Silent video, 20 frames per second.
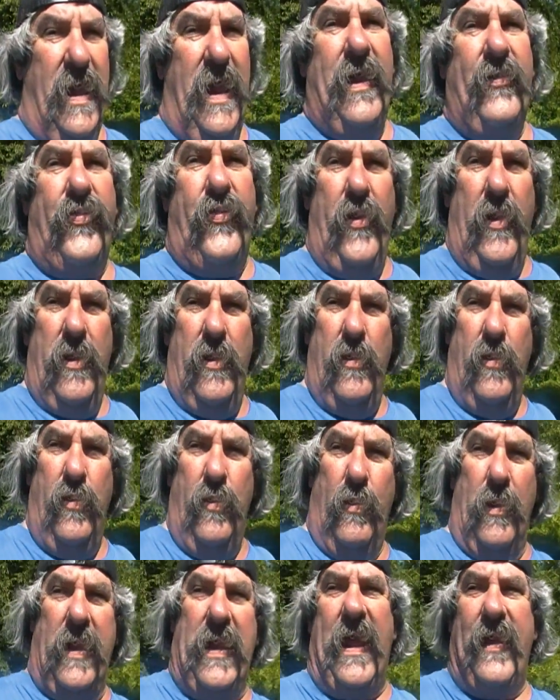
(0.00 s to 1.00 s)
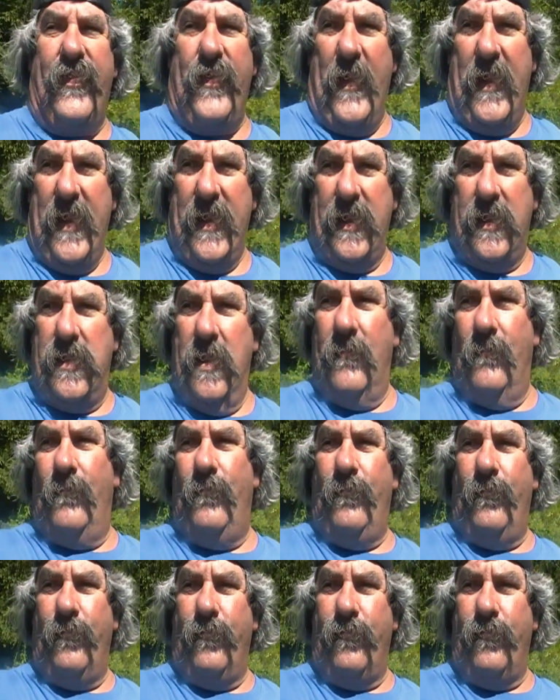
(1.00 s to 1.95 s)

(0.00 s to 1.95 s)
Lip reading: That's what I think.